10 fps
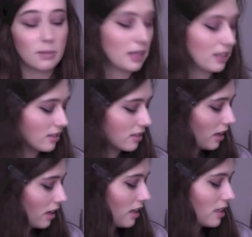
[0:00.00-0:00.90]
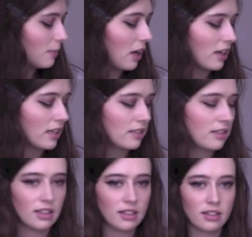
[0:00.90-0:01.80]
because, to be
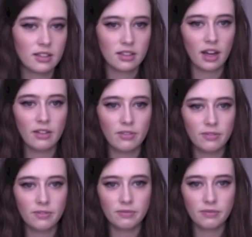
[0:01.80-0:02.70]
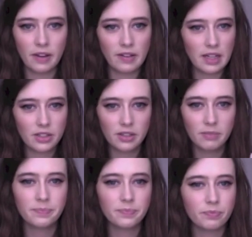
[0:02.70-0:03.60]
honest, this kind of foundation